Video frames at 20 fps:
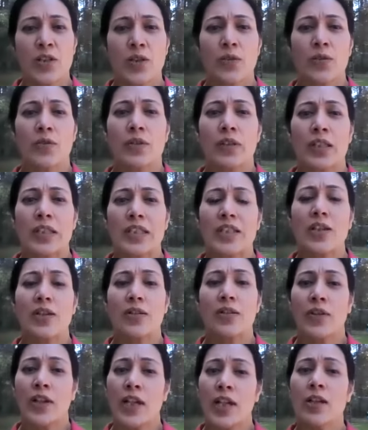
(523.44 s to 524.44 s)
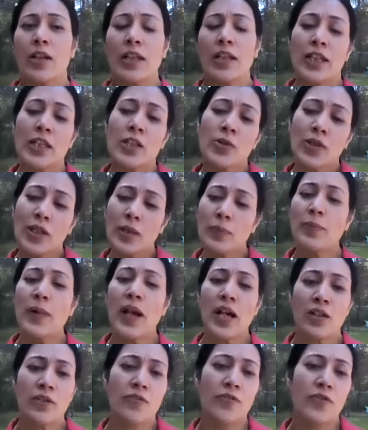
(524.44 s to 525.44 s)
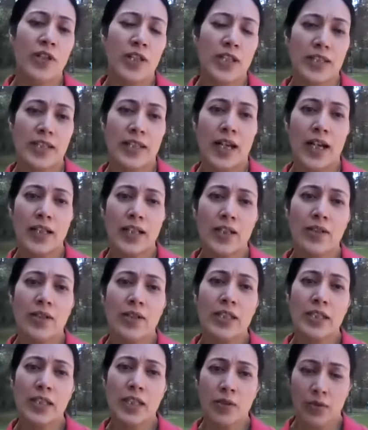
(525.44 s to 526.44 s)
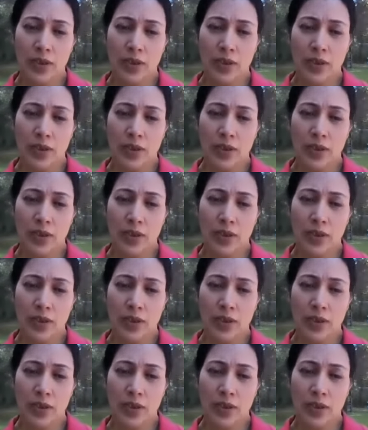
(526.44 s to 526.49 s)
So the screen, and then you can paraphrase that and you can say,